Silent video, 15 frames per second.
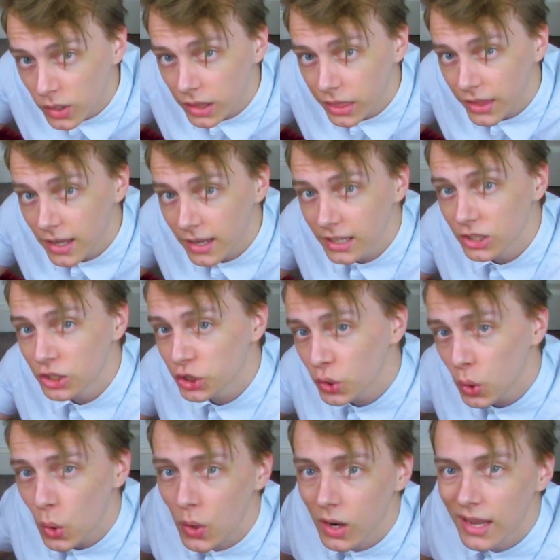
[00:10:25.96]
thing, and
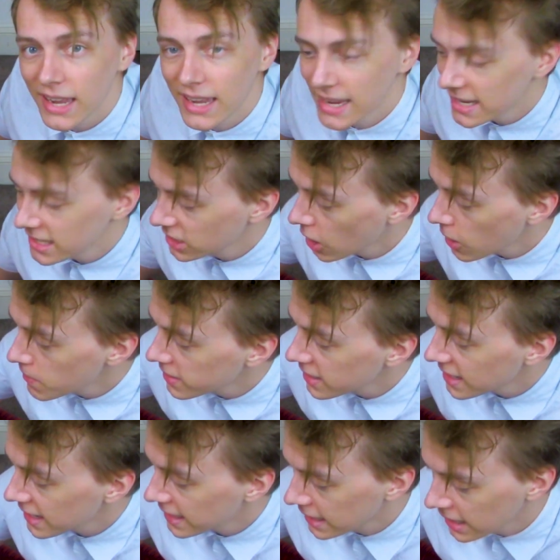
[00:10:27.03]
sure, it comes in
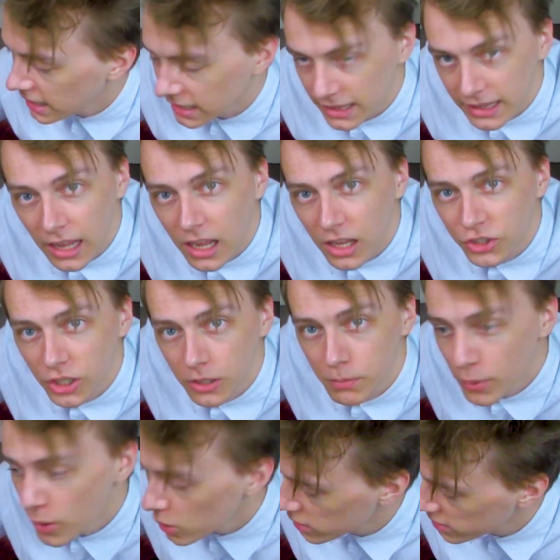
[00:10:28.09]
a larger
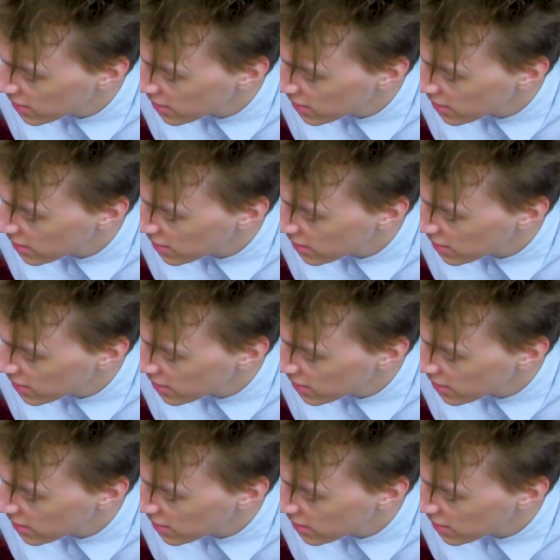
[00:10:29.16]
box.